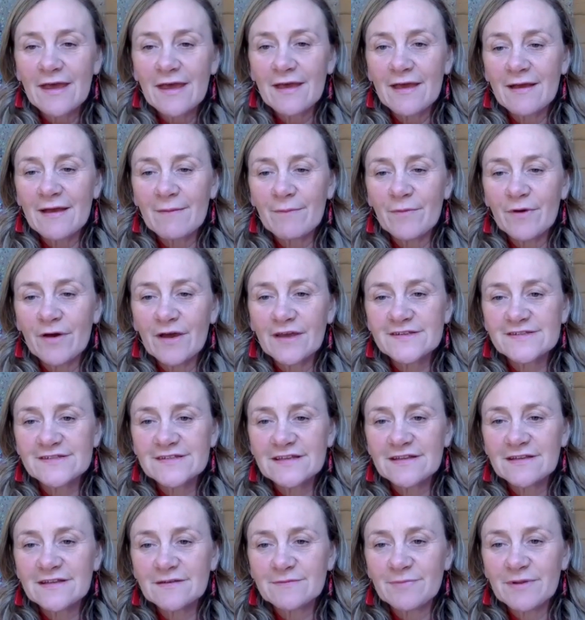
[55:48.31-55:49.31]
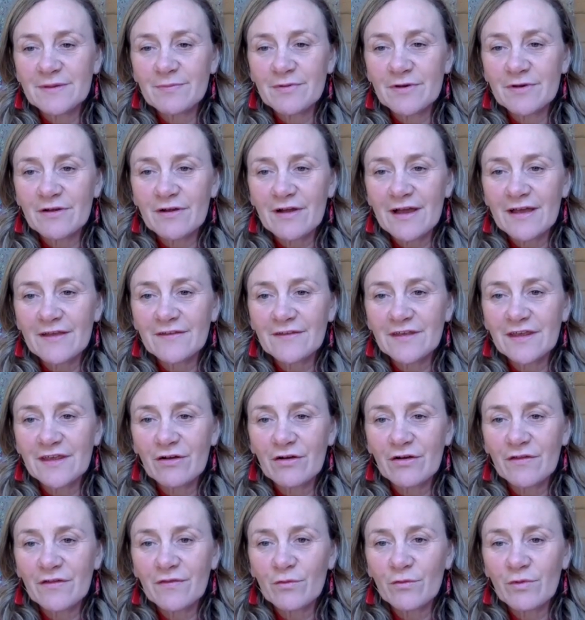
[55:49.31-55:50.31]
I see that people are
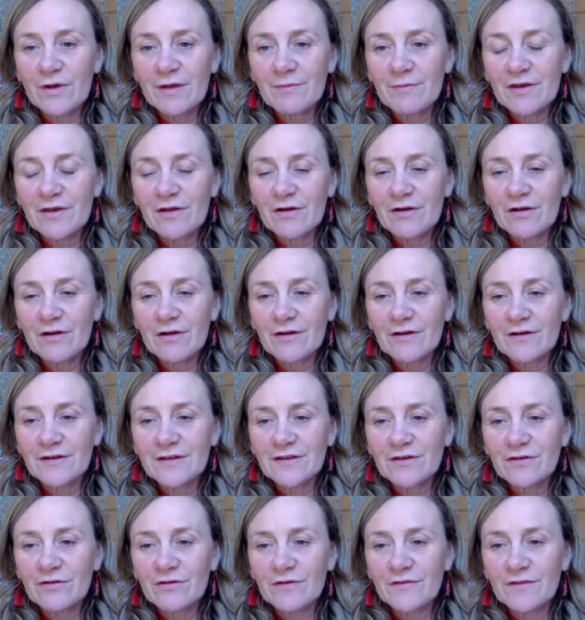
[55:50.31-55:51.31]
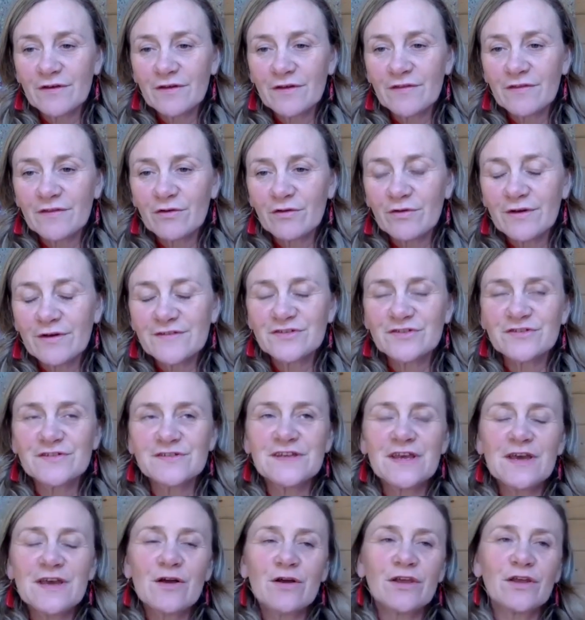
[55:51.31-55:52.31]
asking on the webinar, you know, on the
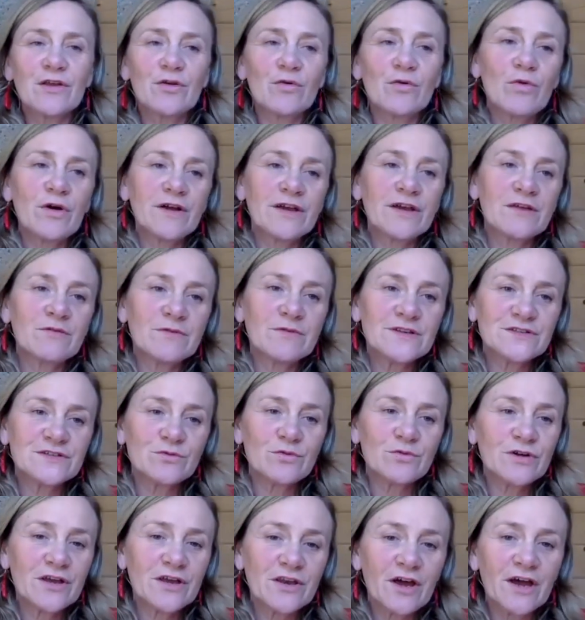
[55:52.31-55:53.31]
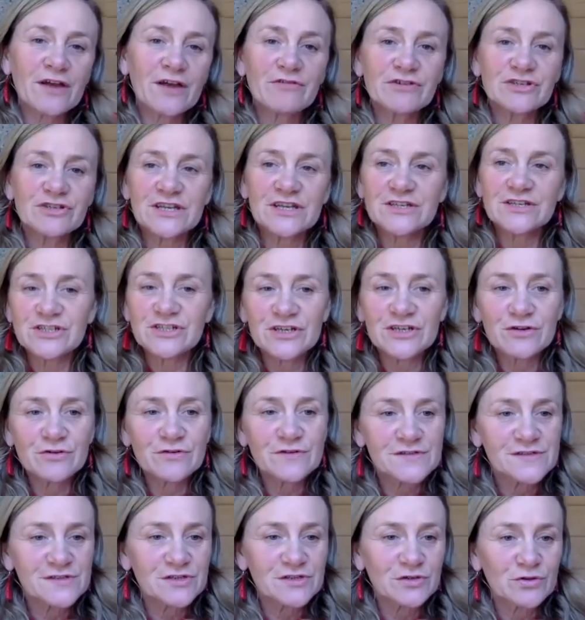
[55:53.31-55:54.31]
questions, you know, what can we do? What can Irish
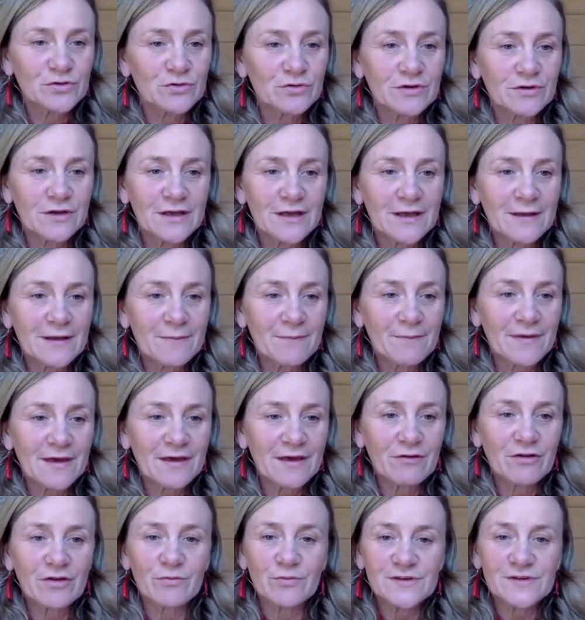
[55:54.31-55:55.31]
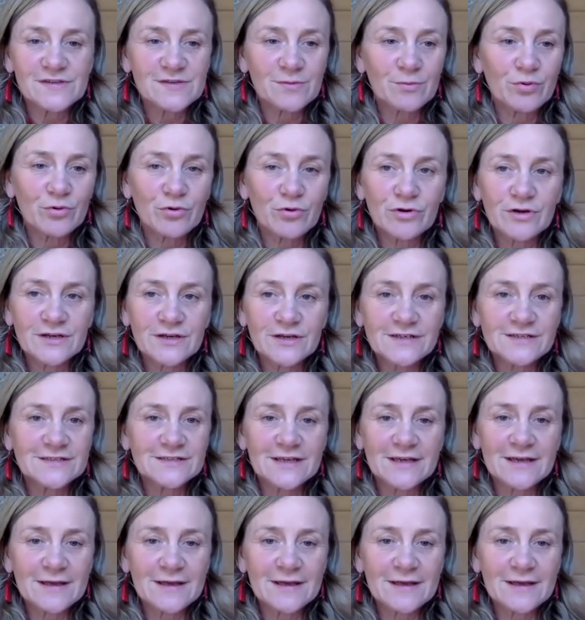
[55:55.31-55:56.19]
NGOs do? How can we support?